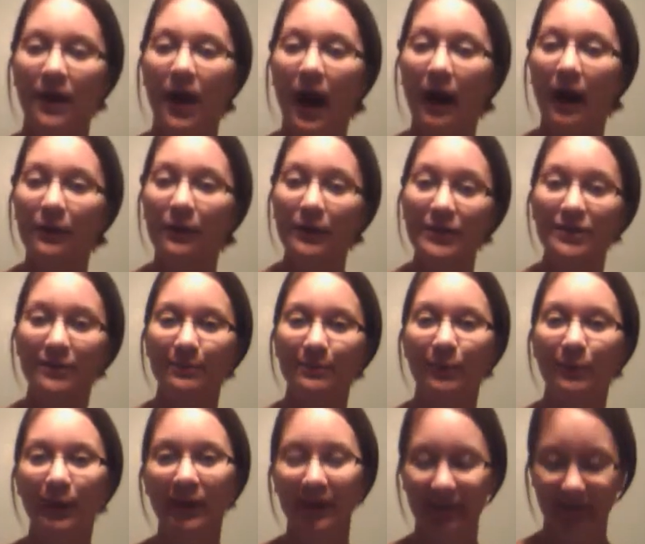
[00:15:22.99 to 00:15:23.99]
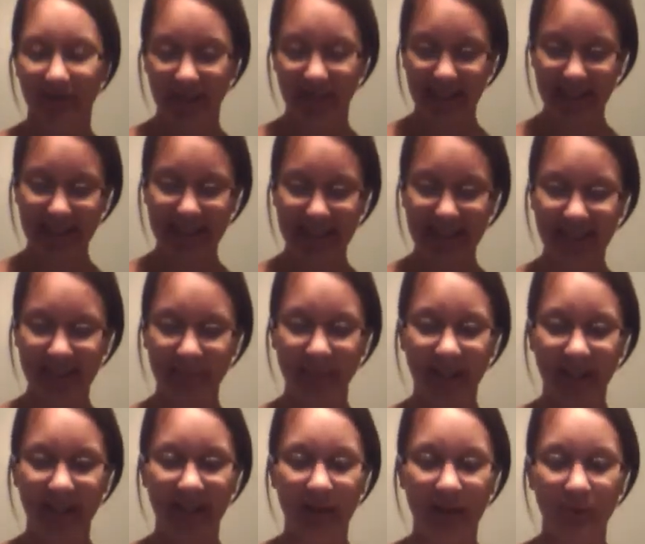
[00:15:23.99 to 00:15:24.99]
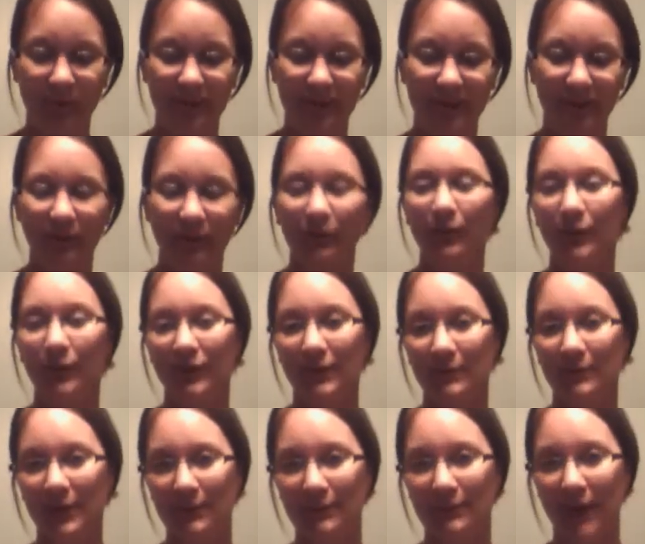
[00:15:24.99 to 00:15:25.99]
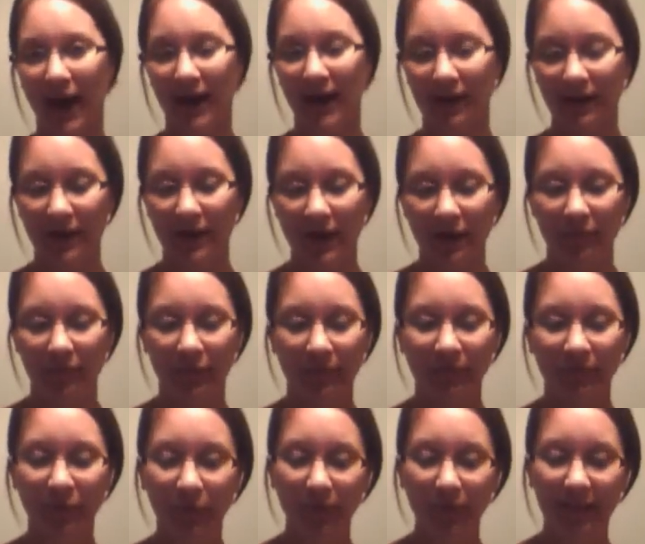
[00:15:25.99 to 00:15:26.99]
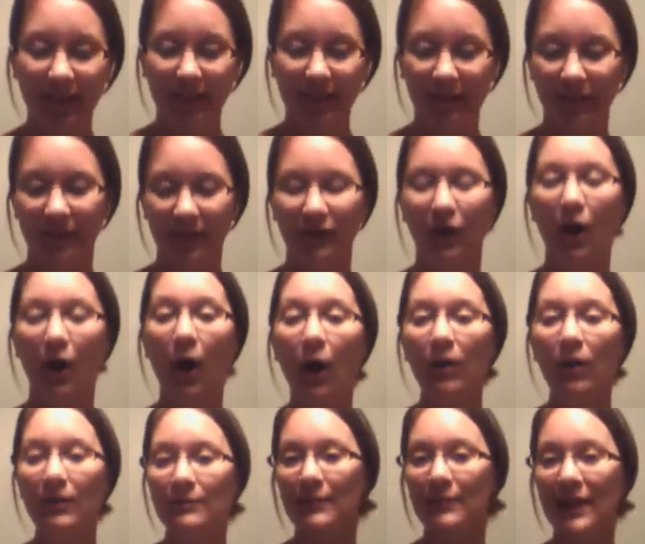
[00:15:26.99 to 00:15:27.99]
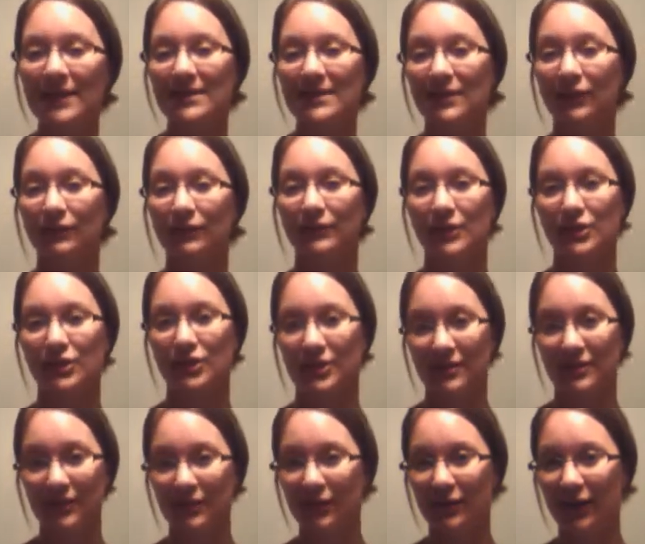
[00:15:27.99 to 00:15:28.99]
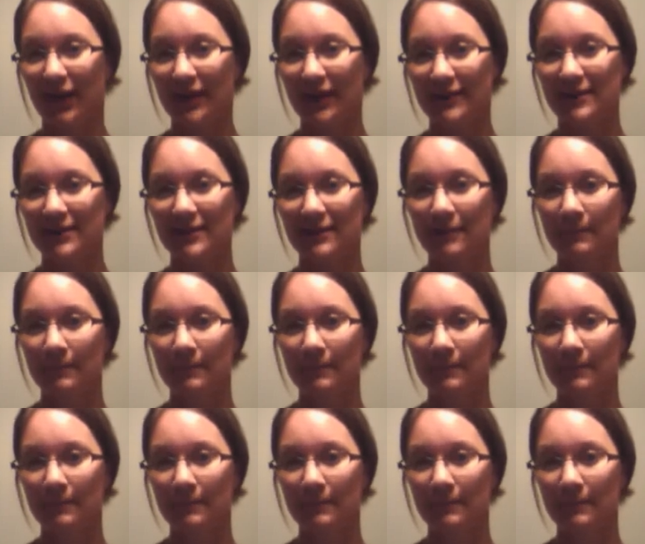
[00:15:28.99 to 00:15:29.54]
I reached the point of facing something that was still holding me back from fully giving all of myself to Jesus Christ.